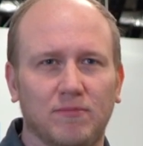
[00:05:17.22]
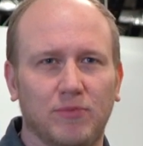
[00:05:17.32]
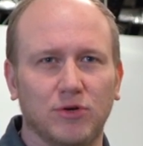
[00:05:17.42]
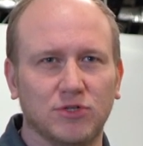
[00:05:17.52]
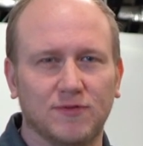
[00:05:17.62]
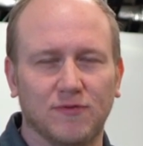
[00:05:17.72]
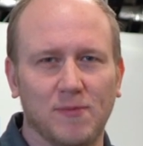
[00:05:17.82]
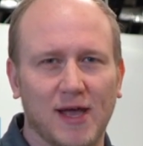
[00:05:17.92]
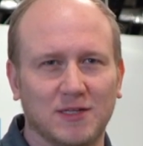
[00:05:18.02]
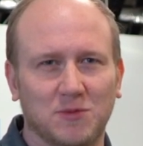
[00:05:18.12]
boost for
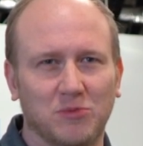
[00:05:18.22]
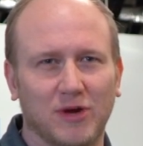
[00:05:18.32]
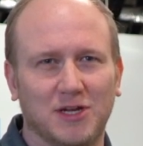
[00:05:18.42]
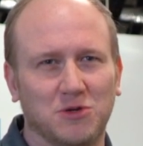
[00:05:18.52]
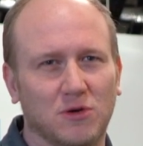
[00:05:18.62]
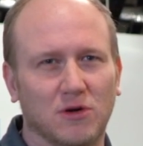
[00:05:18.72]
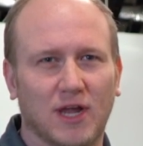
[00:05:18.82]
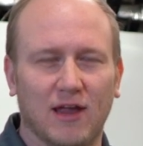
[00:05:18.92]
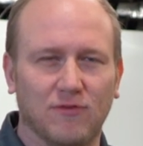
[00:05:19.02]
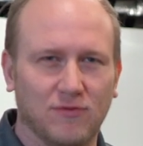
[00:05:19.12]
maximum brake
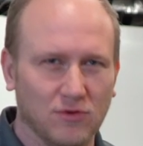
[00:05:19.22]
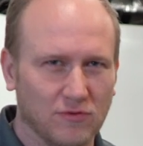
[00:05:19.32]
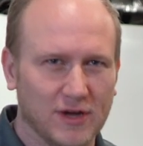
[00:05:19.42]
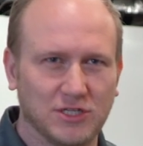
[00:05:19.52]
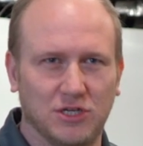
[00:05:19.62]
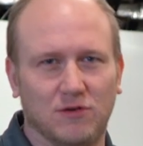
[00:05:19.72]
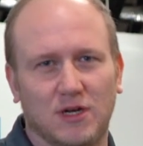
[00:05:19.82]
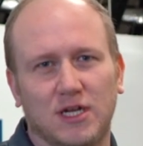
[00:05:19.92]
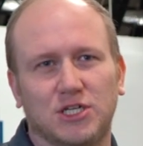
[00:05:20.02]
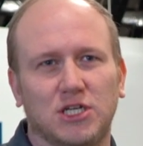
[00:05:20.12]
torque, air fuel ratio,
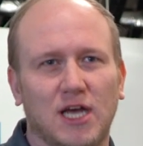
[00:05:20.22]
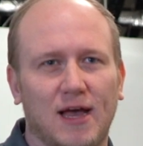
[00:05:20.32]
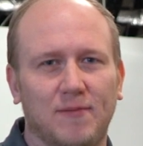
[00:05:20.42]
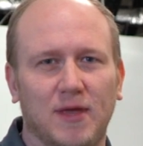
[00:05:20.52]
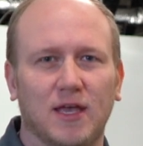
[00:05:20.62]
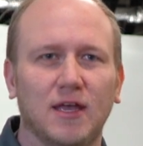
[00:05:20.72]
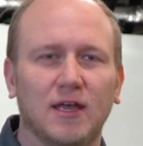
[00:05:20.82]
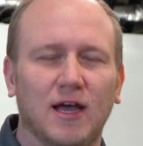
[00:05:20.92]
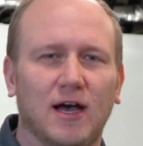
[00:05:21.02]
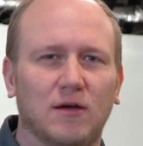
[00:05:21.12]
ignition
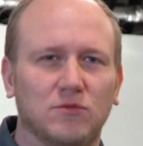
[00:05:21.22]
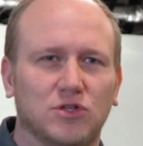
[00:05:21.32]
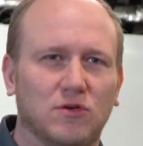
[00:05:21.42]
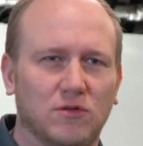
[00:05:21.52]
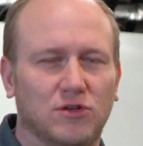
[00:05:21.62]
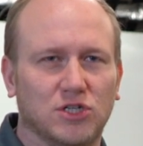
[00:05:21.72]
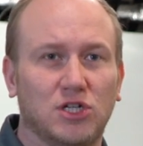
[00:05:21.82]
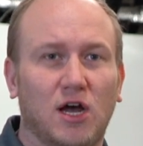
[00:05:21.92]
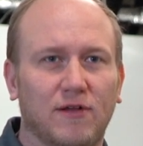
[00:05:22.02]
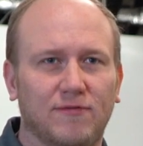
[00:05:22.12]
timing. So there's a
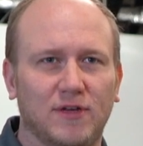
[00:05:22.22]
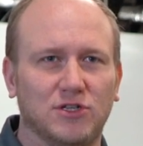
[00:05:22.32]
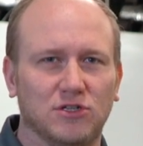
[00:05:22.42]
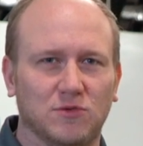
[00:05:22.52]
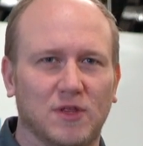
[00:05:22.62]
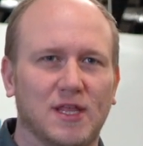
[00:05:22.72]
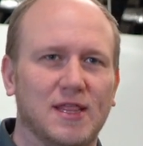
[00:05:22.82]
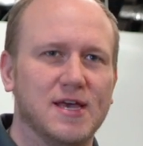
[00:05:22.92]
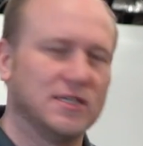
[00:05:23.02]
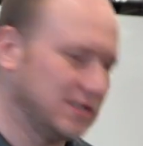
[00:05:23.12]
ton of features within
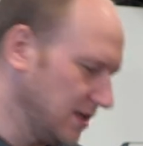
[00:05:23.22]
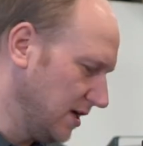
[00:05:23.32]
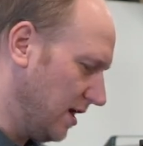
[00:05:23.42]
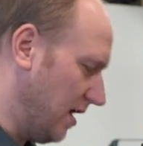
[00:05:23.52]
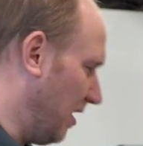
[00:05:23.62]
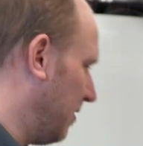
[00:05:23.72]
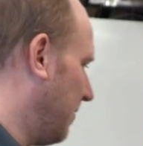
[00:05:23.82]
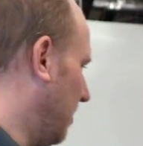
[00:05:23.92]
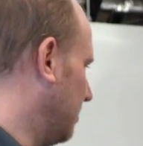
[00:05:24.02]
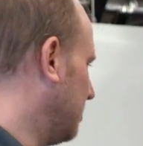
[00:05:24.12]
this.
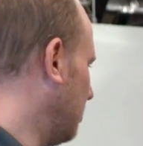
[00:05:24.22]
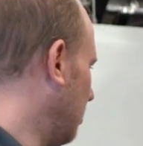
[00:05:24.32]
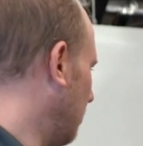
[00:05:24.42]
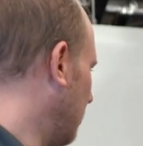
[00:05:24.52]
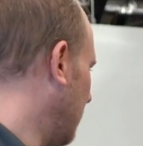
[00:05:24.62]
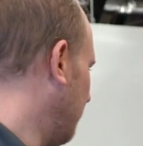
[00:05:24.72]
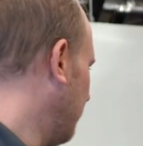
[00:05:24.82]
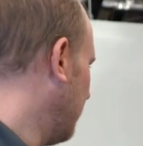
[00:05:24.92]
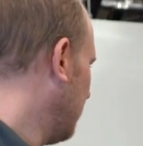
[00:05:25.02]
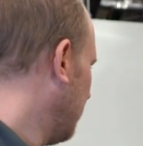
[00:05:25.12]
I'll just load up
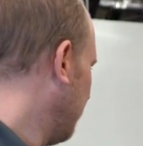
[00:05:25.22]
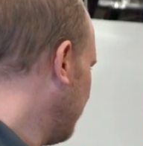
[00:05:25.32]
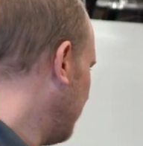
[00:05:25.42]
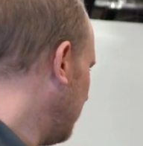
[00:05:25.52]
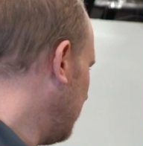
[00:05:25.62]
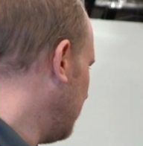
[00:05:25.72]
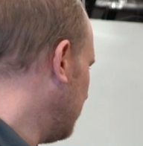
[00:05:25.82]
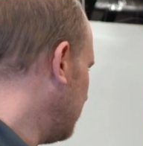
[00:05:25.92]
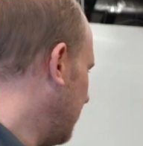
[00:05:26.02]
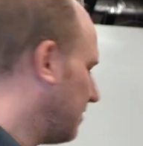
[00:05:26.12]

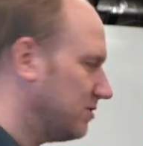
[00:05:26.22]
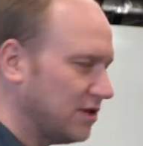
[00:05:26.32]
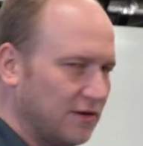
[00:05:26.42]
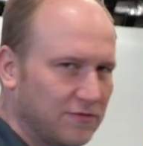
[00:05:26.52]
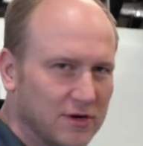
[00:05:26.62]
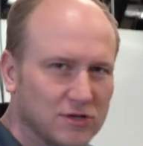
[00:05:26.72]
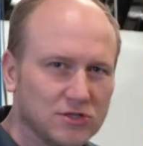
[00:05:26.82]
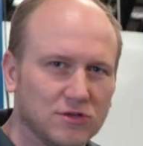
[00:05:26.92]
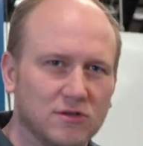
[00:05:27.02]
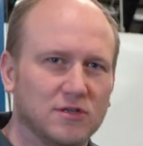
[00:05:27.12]
the dyno software
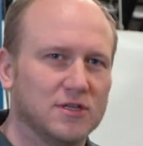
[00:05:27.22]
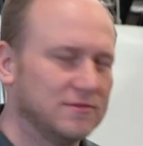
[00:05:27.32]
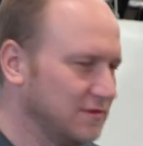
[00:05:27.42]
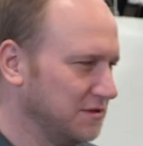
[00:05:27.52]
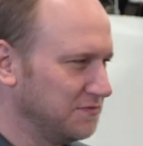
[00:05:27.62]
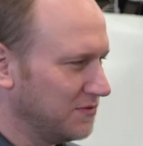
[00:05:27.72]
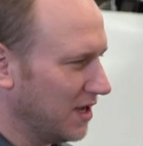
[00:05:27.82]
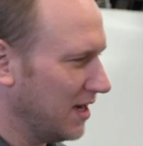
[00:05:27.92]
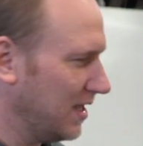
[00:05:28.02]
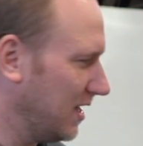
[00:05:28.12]
so you can
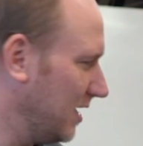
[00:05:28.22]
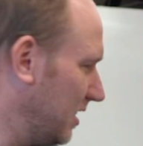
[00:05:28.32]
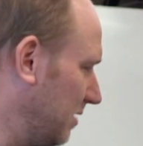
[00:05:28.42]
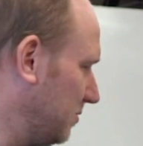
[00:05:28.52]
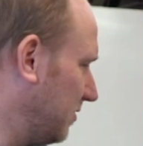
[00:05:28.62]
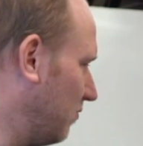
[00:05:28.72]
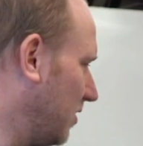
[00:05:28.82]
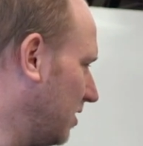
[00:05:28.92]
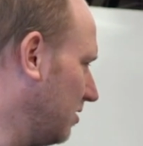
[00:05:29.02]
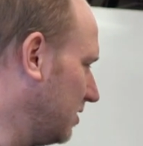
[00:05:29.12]
kind of get a glimpse of
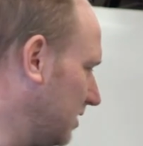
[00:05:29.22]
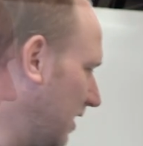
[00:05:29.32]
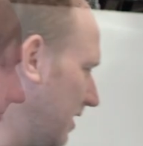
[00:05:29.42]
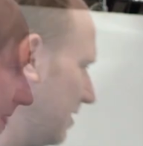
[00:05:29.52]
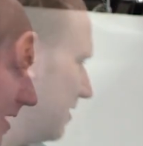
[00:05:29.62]
what it looks like.